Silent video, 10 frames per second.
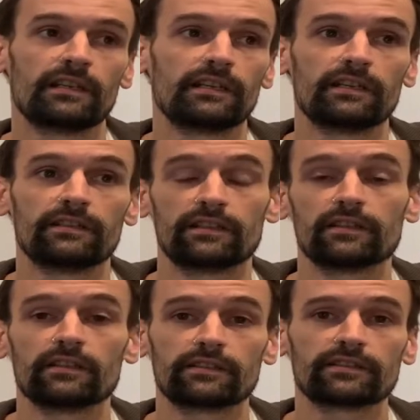and
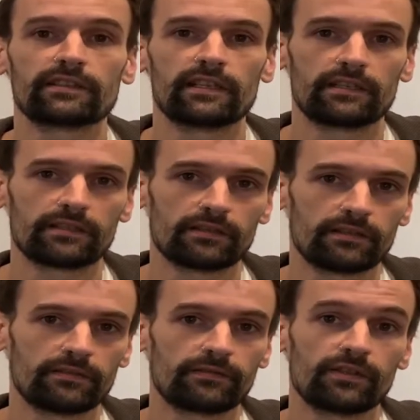their understanding
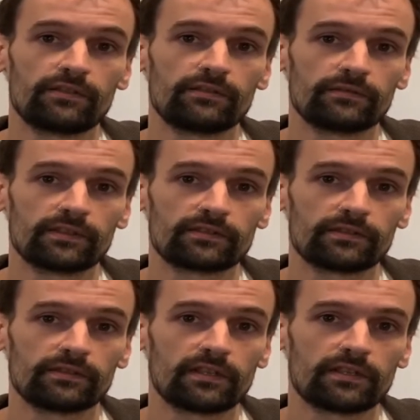of the
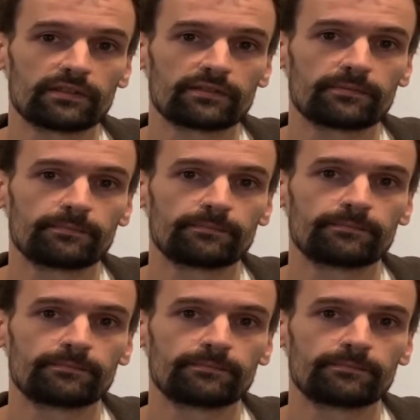universal laws.